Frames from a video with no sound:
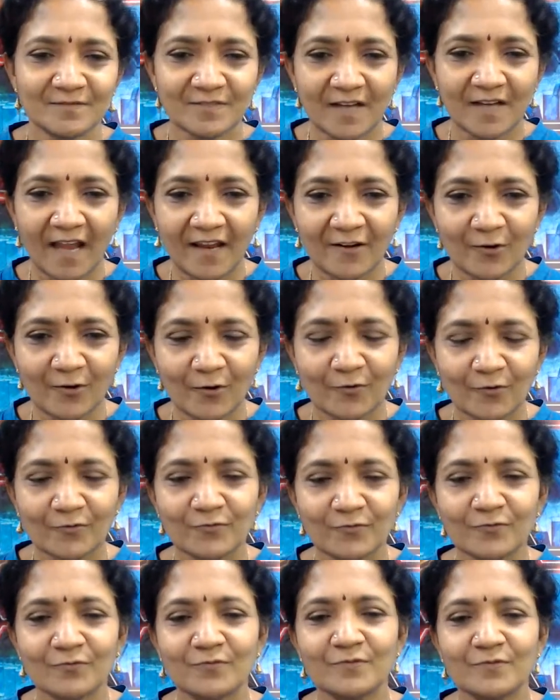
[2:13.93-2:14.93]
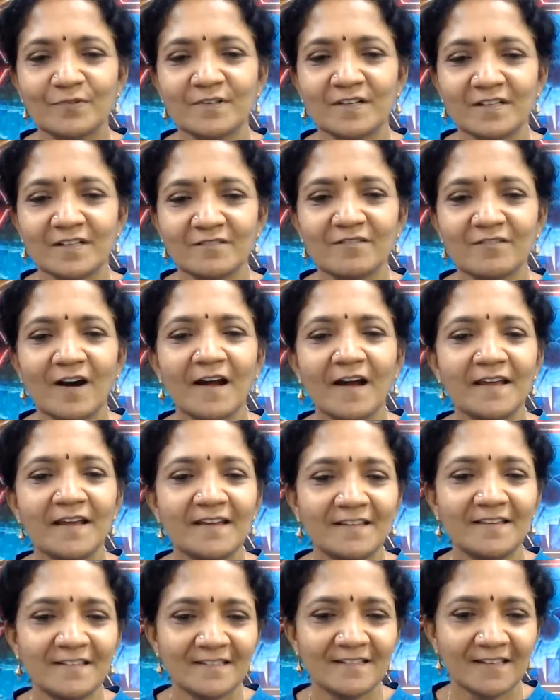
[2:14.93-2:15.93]
kind of
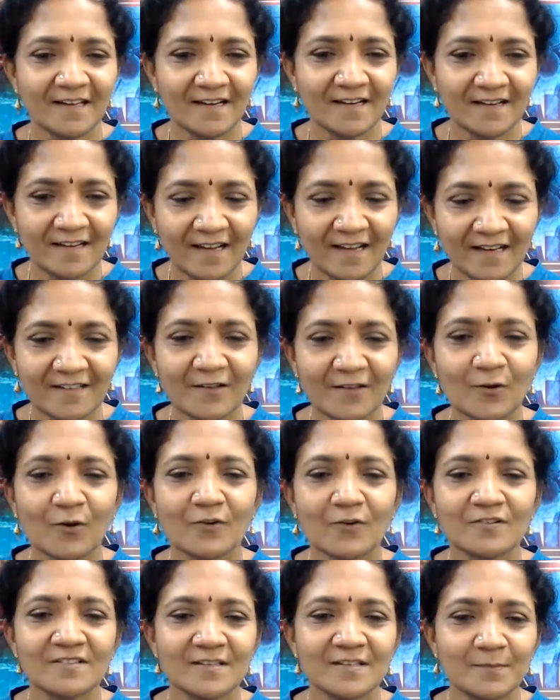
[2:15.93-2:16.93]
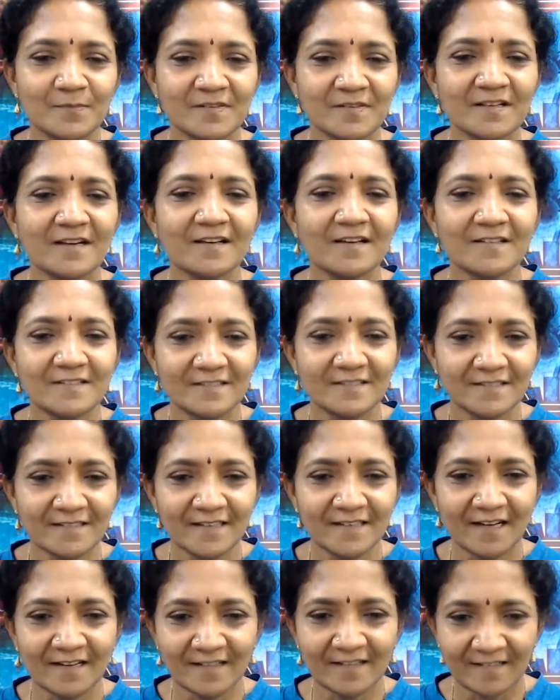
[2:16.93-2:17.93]
revise and get the concepts clear,
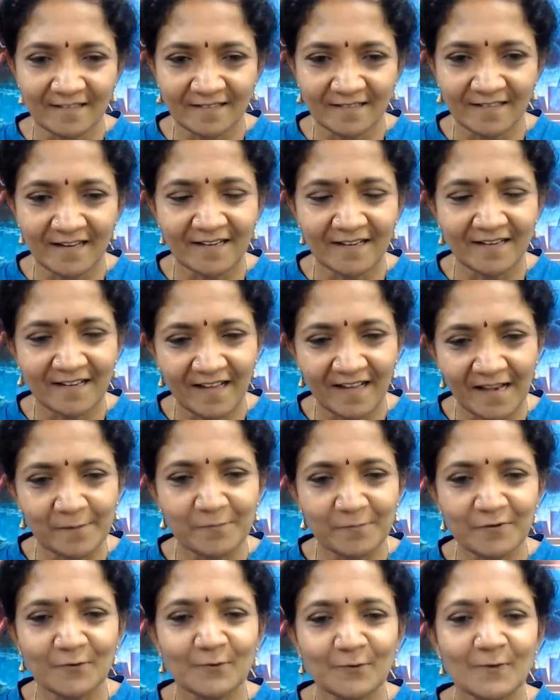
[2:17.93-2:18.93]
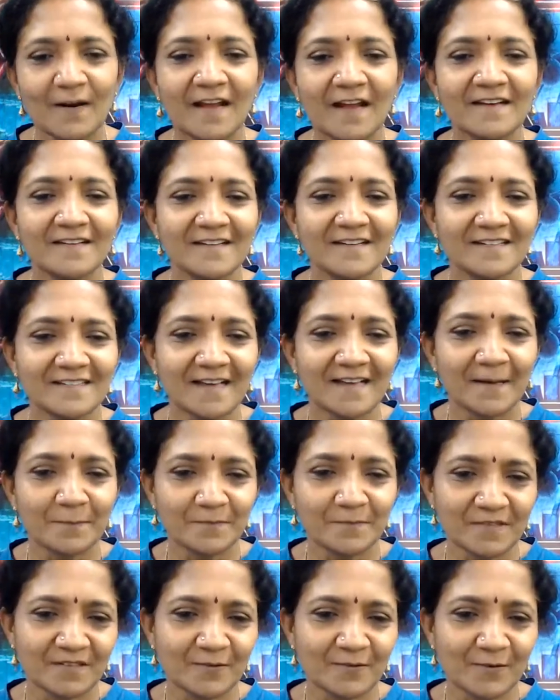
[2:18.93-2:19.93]
and that helps you to write the
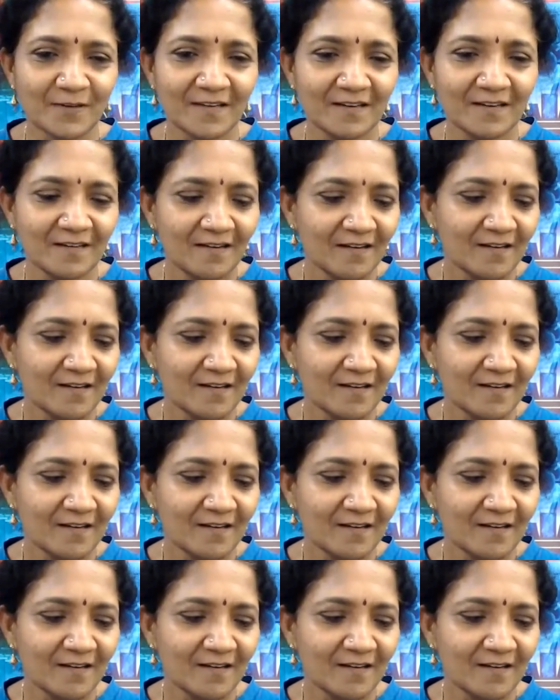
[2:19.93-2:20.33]
exams. Okay.